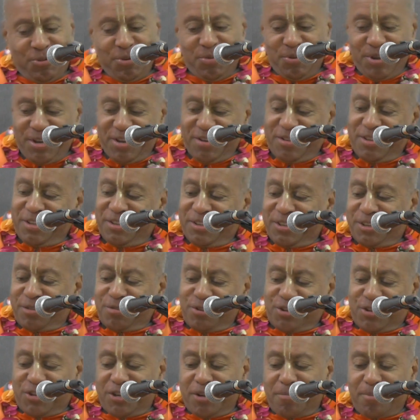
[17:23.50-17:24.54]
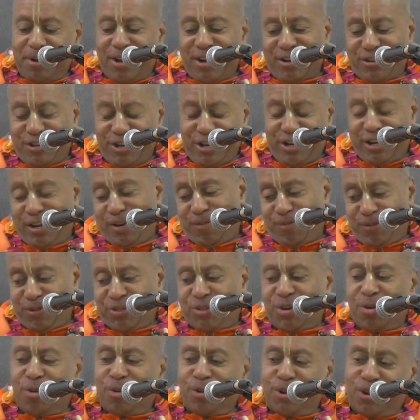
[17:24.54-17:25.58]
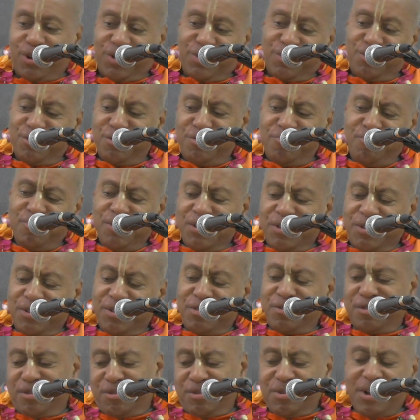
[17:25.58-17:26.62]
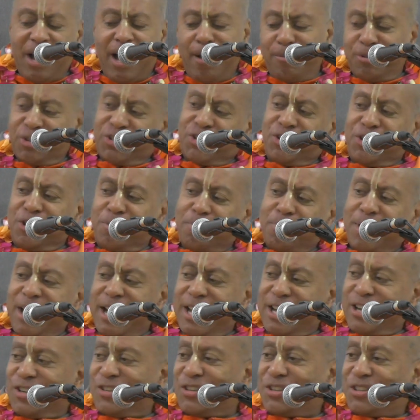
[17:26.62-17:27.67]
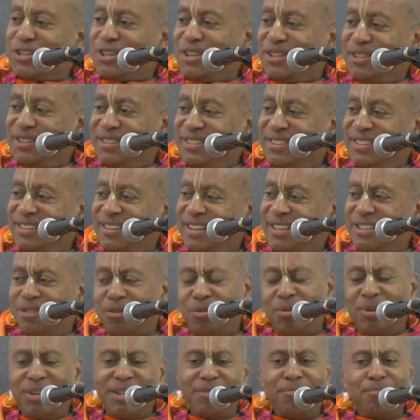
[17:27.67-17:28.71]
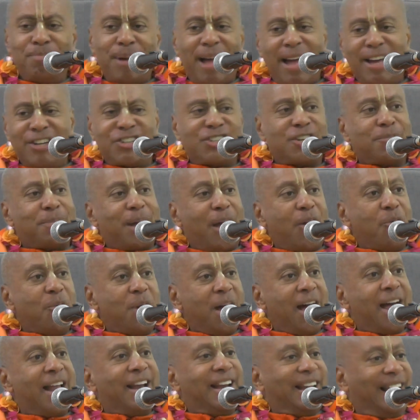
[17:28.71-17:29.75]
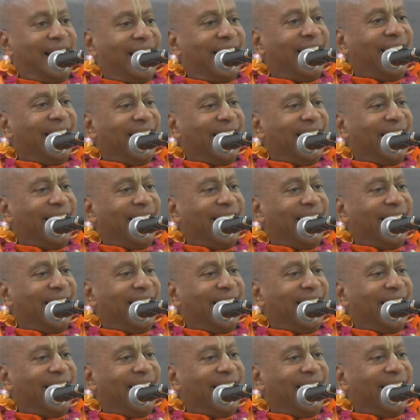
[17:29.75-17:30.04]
doing the Krishna Bhakti thing for so long. You obviously you're biased. I said, well, biased about what?